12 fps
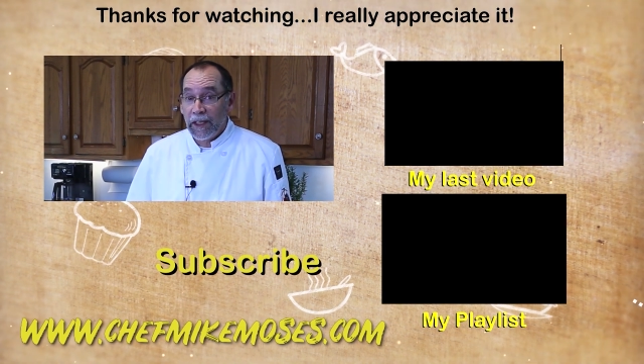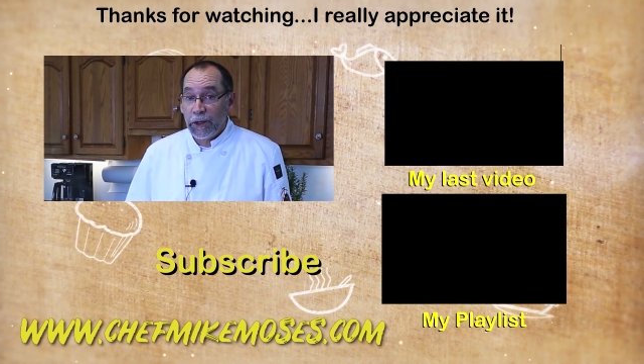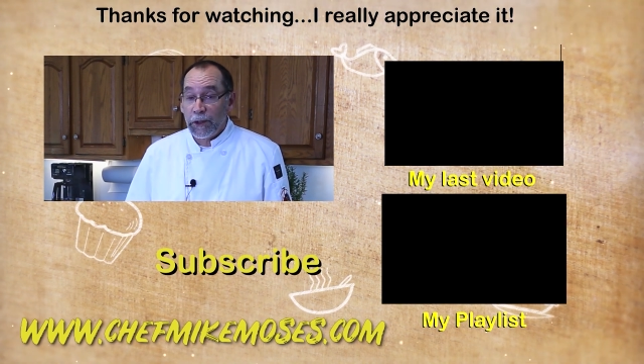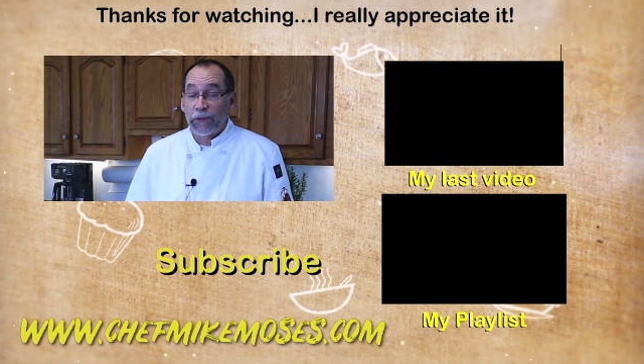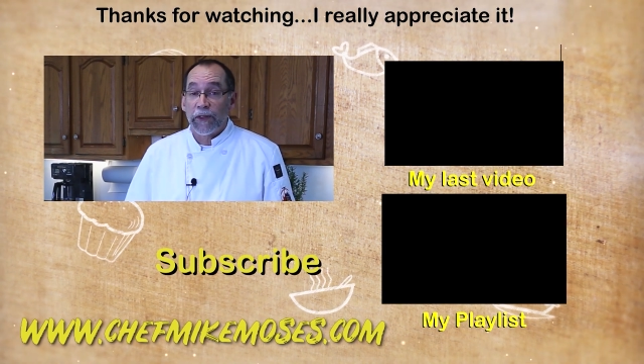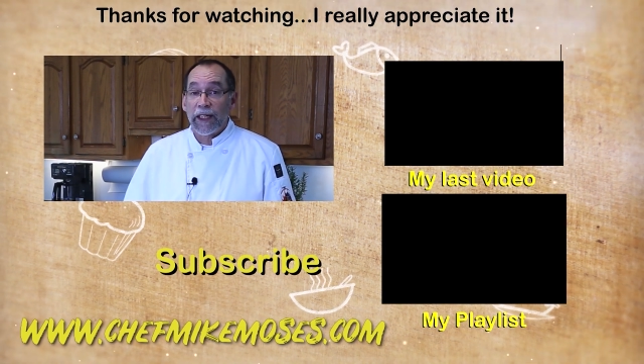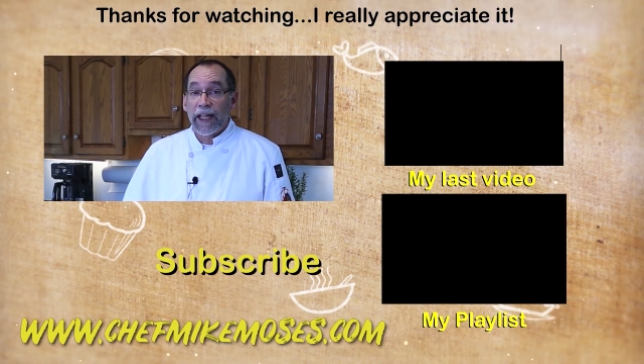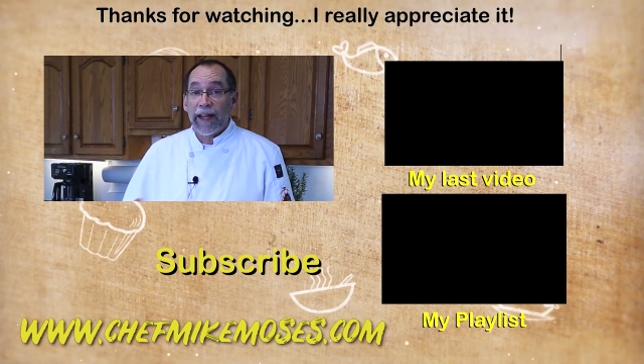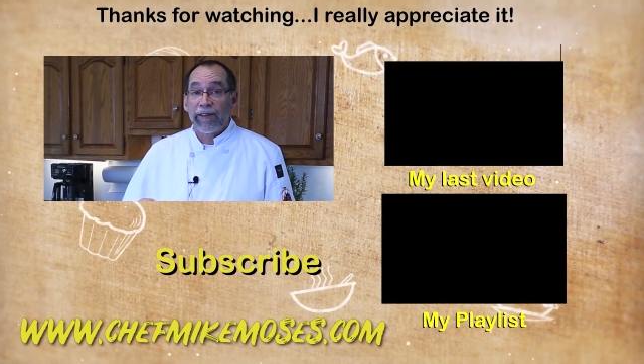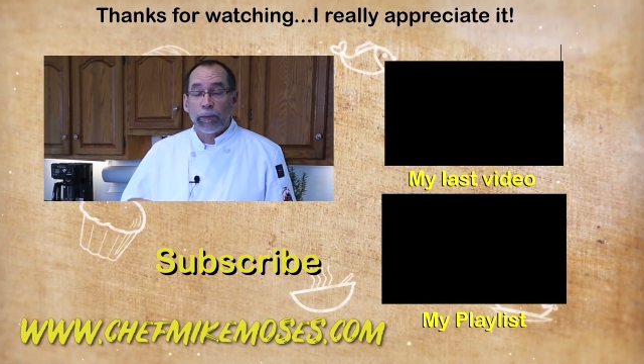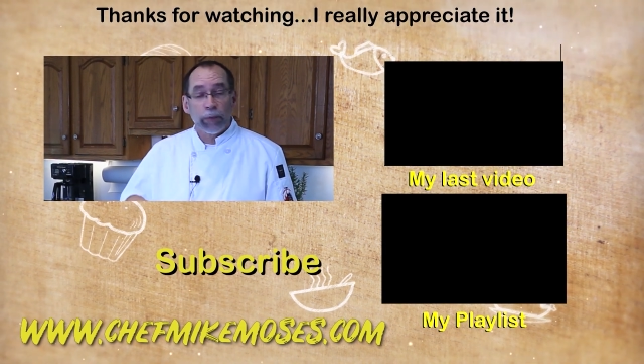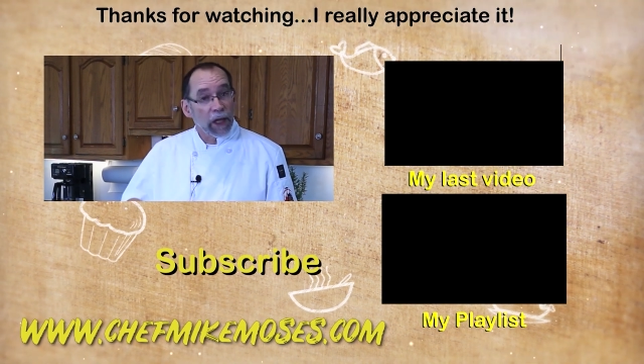You'll find I have
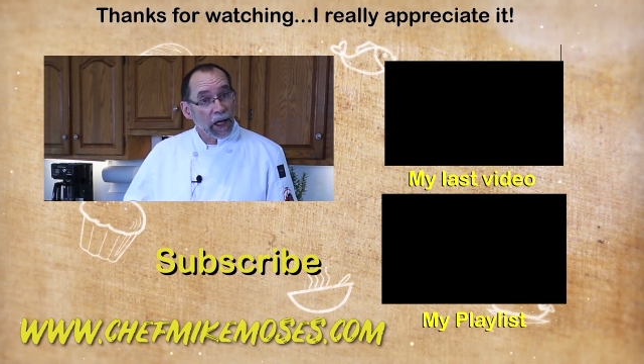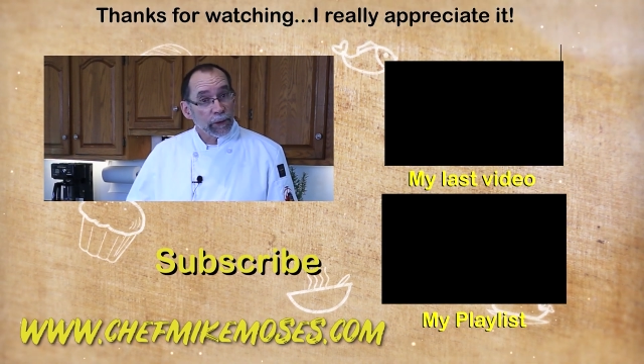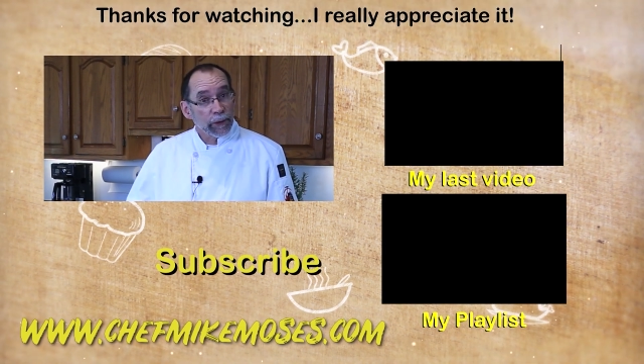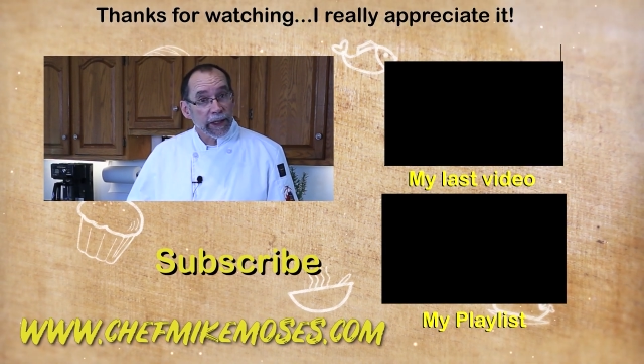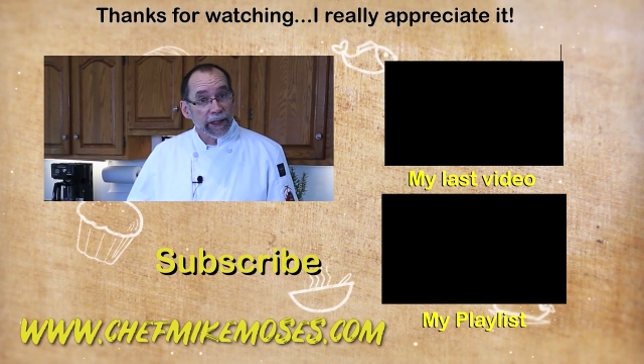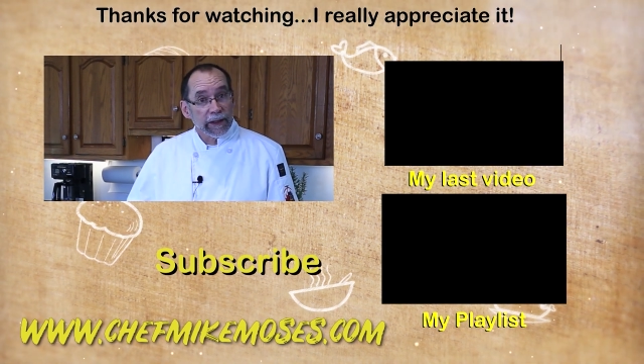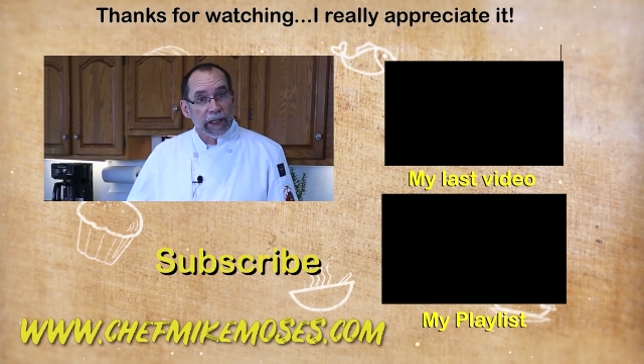a blog running